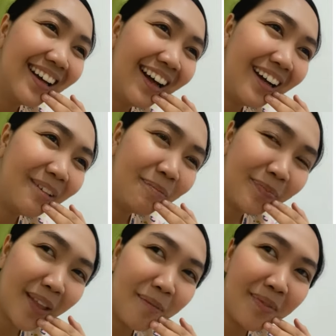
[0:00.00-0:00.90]

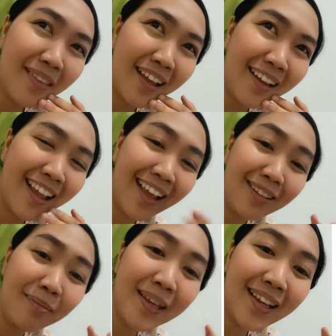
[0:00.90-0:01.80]
I
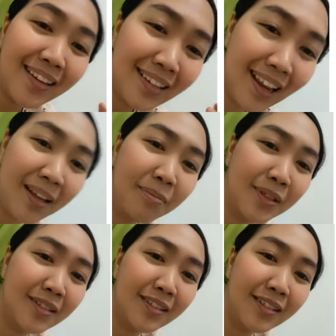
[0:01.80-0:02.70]
hate being an
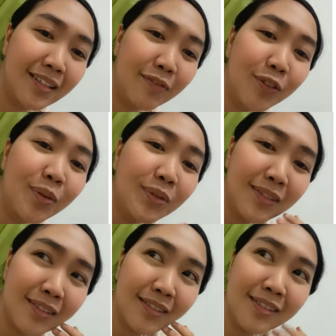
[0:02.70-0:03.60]
enabler. If you don't
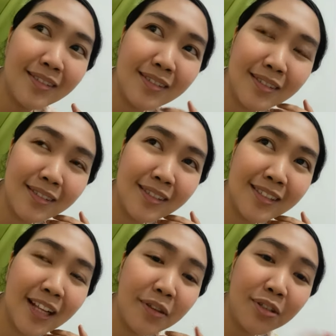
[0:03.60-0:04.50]

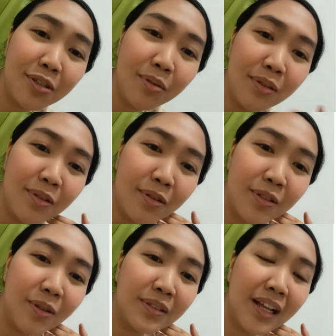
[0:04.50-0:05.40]
tell the truth, you
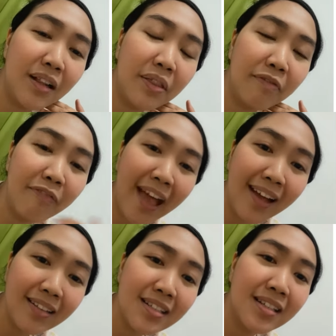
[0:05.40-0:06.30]
don't tell the
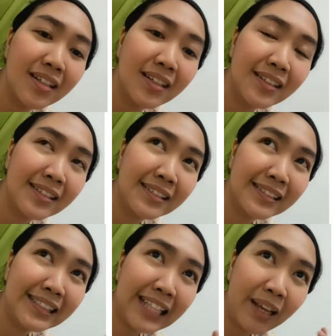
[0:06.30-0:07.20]
facts,
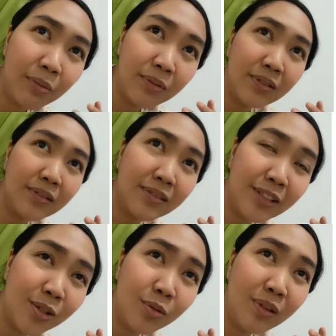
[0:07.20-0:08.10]
they will,
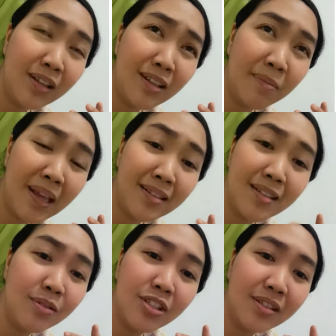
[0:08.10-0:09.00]
you, it means
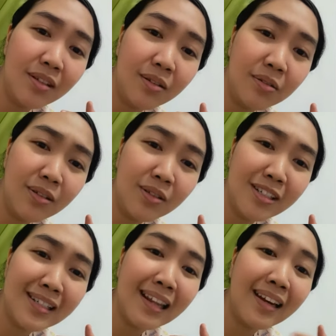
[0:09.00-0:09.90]
you're
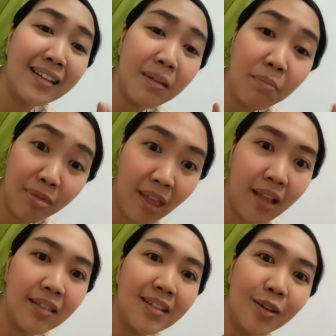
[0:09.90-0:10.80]
just letting them
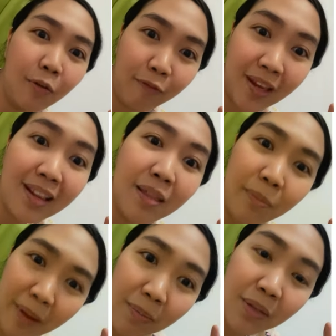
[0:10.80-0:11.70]
think that you're feeding the
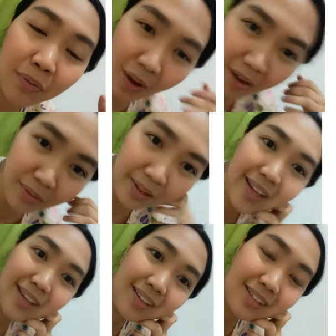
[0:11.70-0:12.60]
baby the wrong
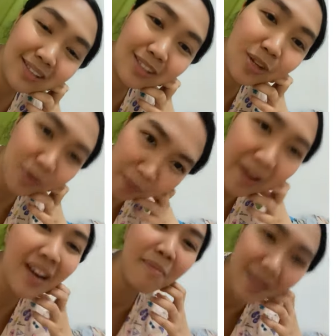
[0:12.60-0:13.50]
way. Do you know
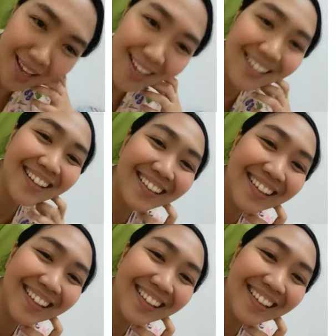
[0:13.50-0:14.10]
what I mean?